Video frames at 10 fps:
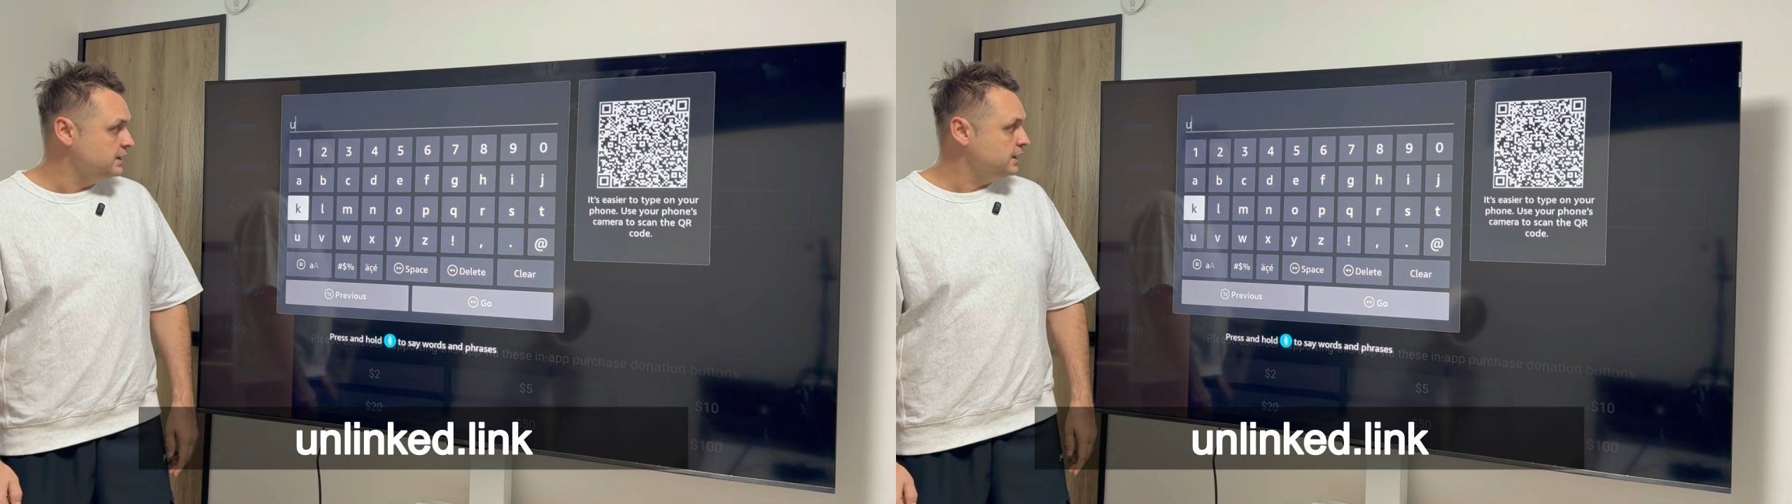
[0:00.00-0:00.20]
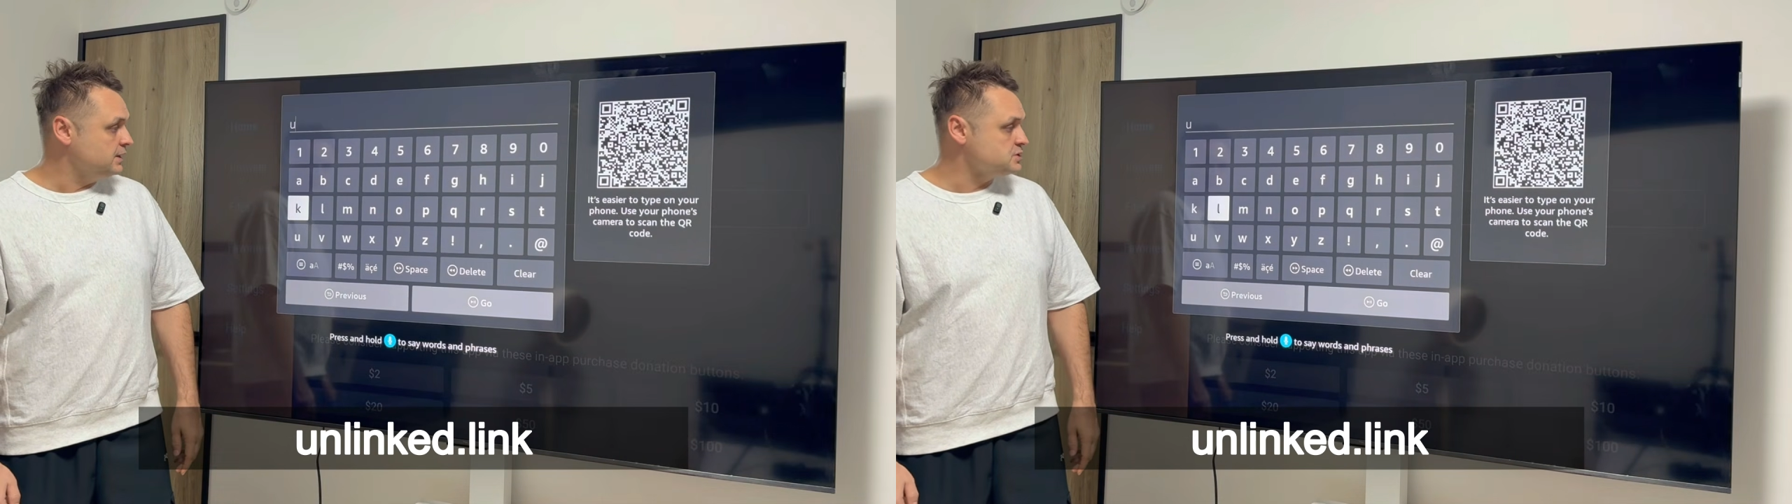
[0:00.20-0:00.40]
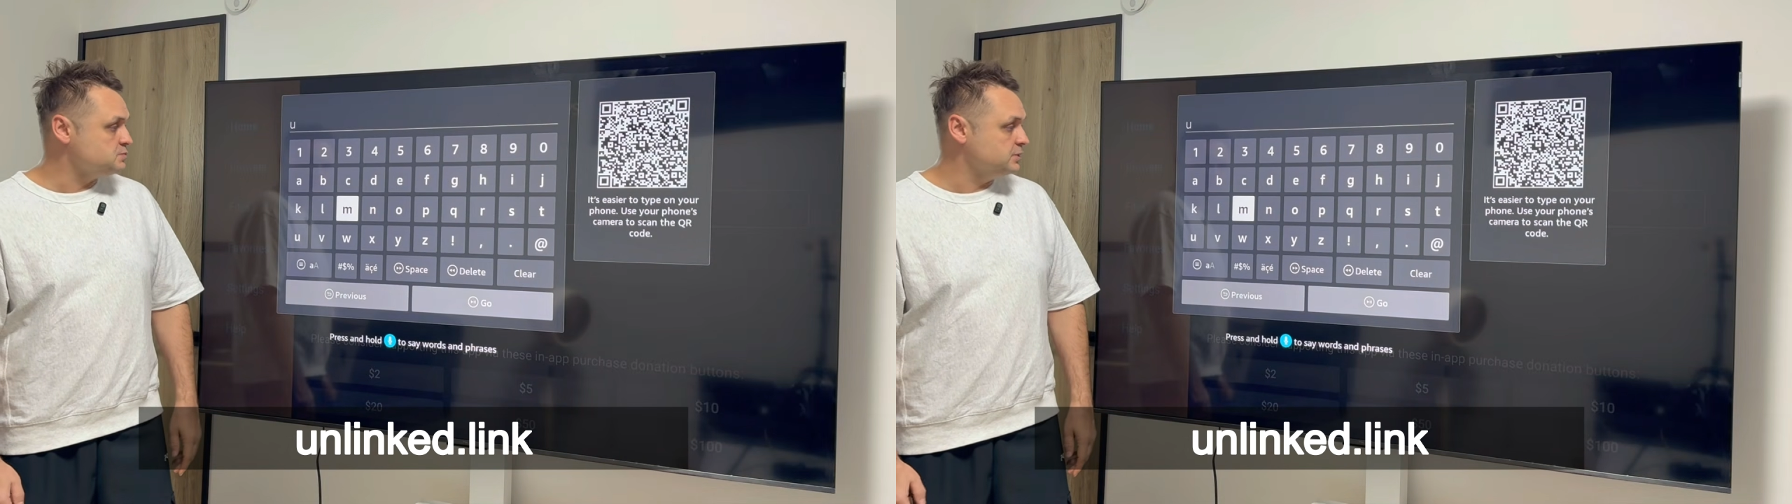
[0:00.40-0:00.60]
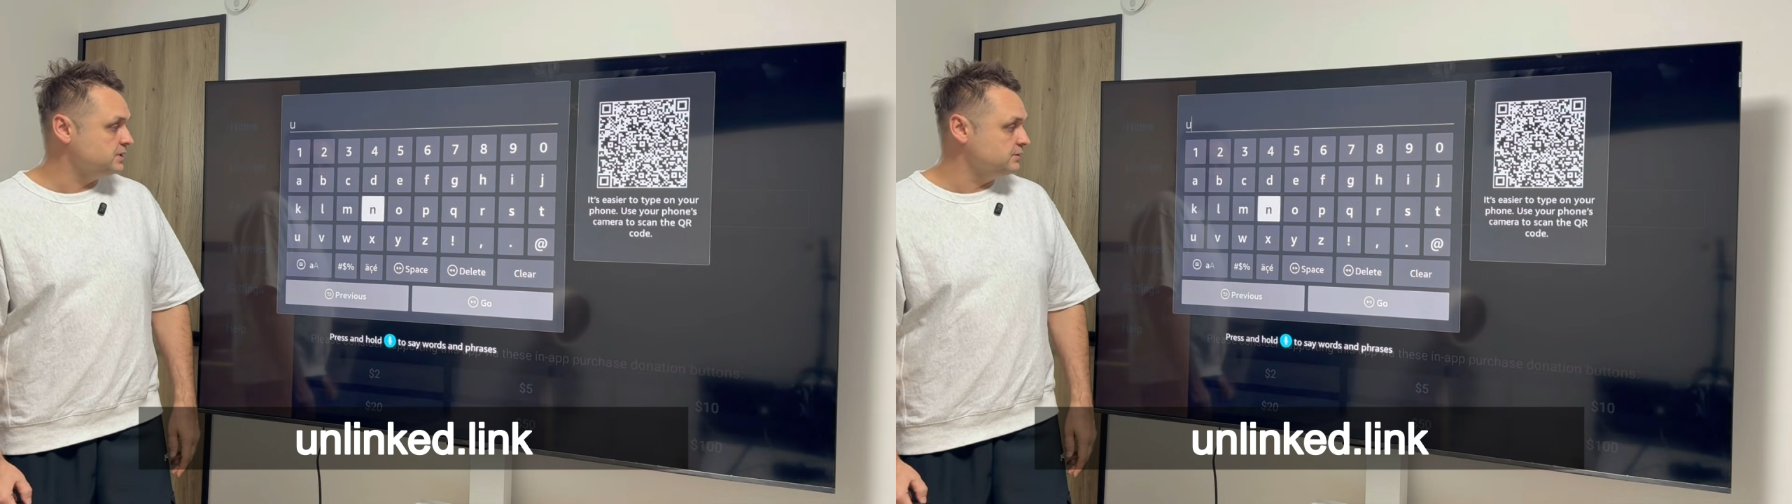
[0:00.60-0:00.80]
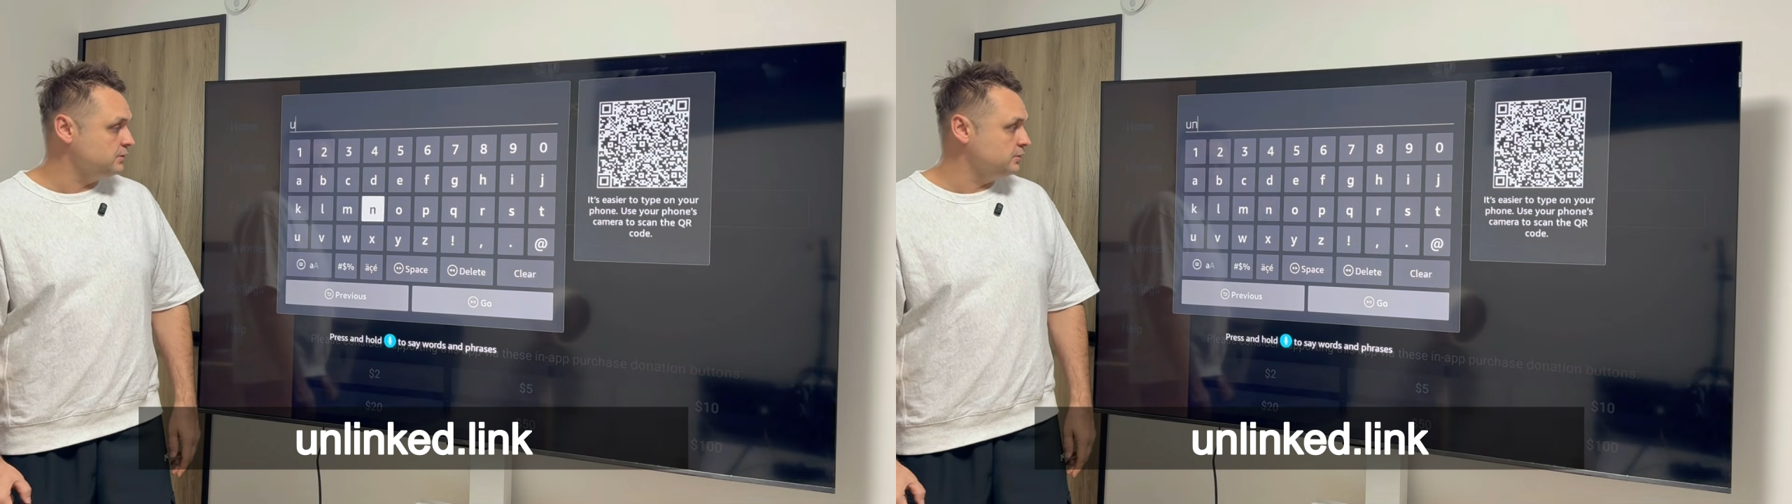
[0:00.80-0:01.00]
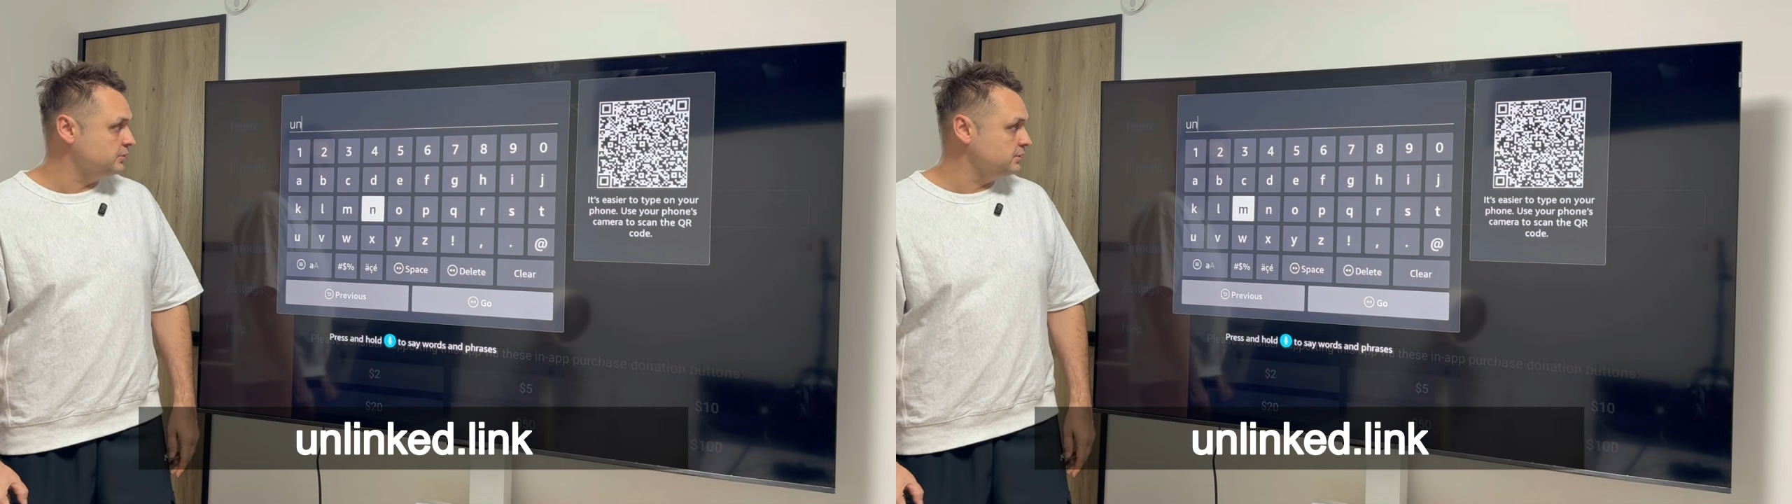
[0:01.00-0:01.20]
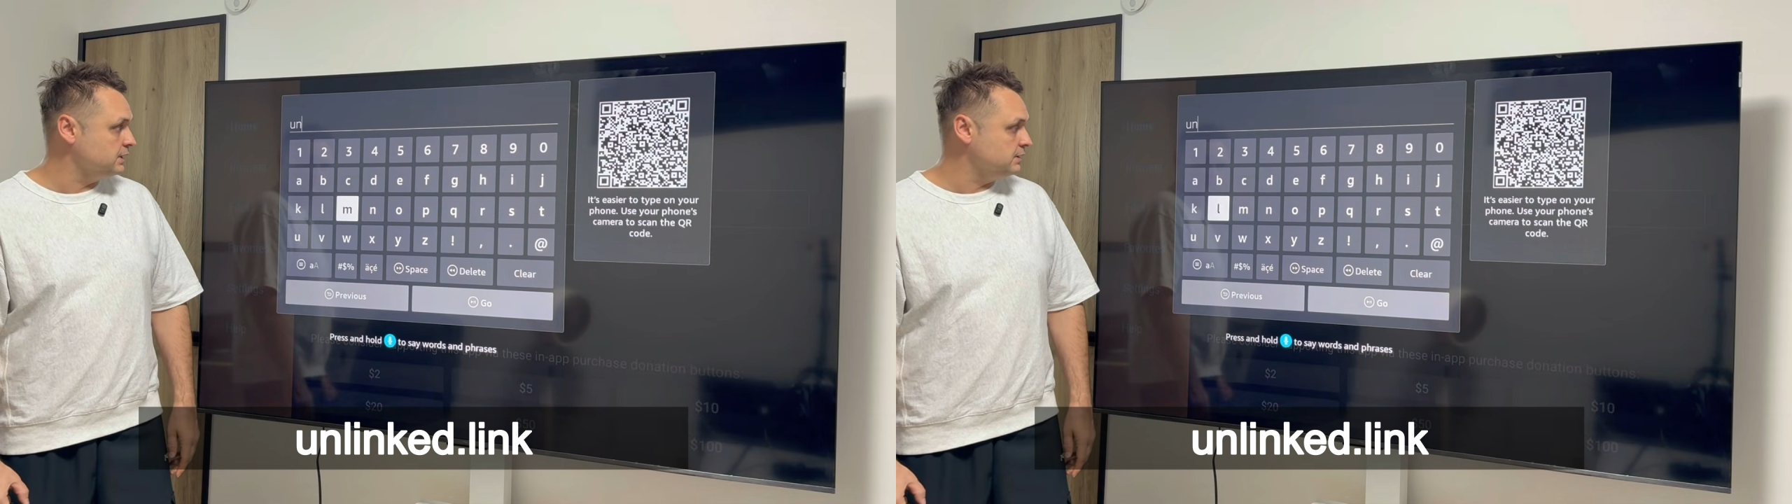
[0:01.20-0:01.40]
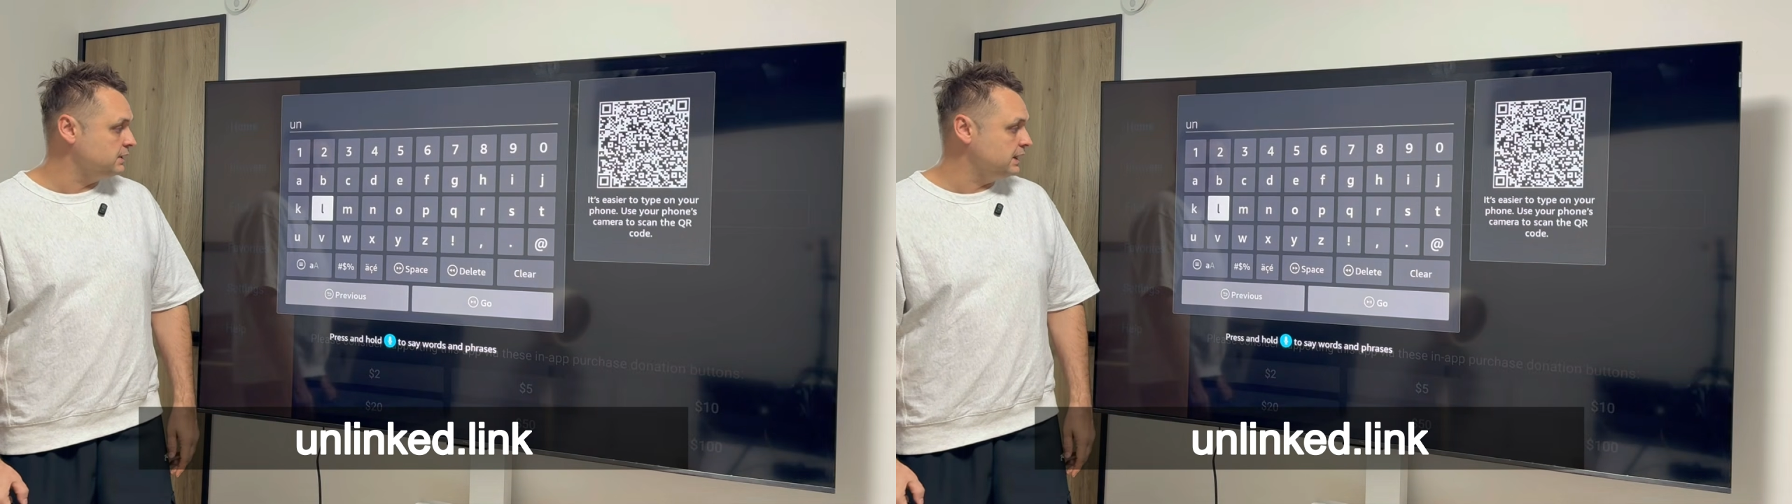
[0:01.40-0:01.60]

and just put in the following URL,